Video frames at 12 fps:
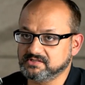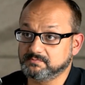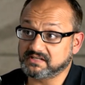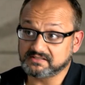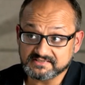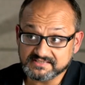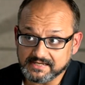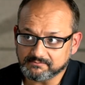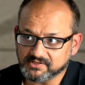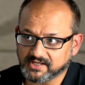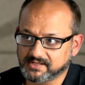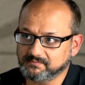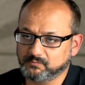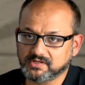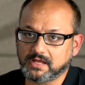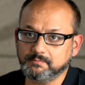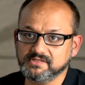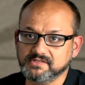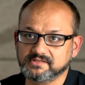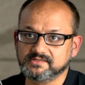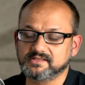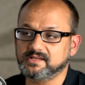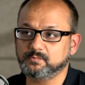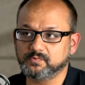But at the same time, what happens is
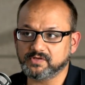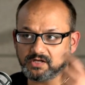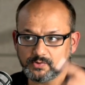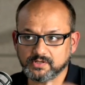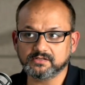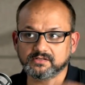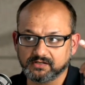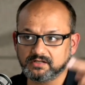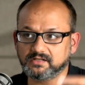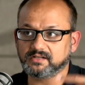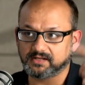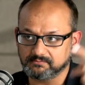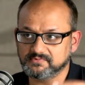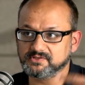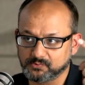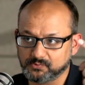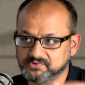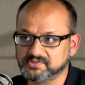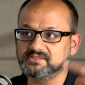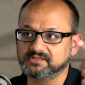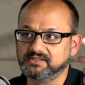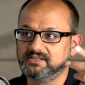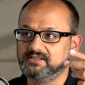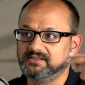like we are doing real time usage
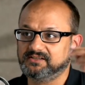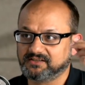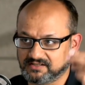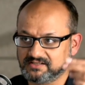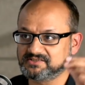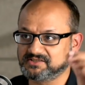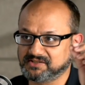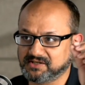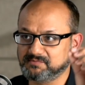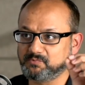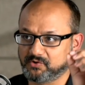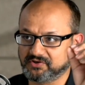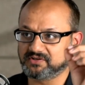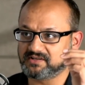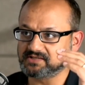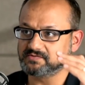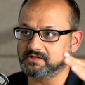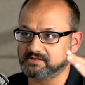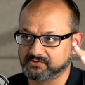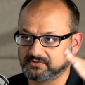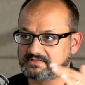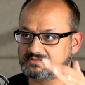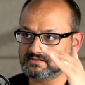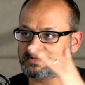collection and monitoring as well. So
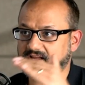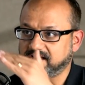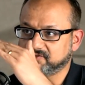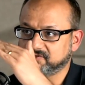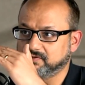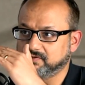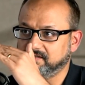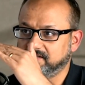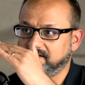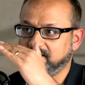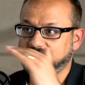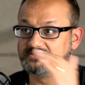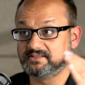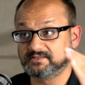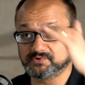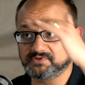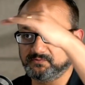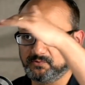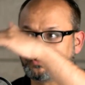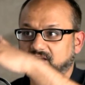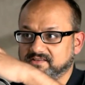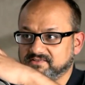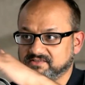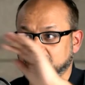this is the actual, this was the
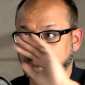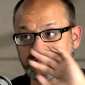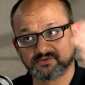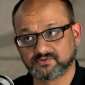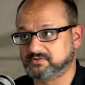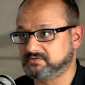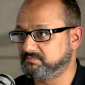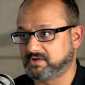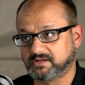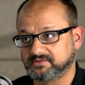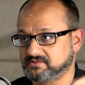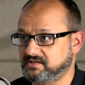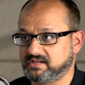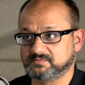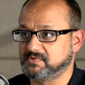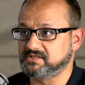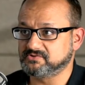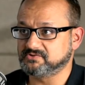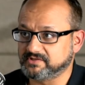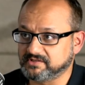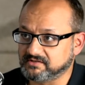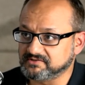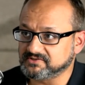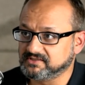forecasted based on past X months or
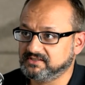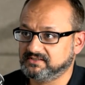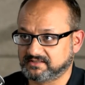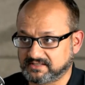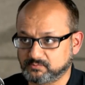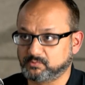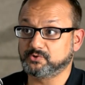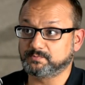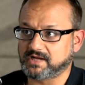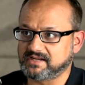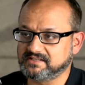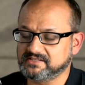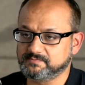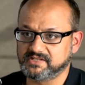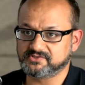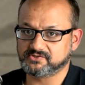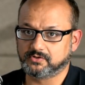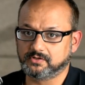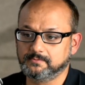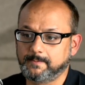years. That's what your planning is based on.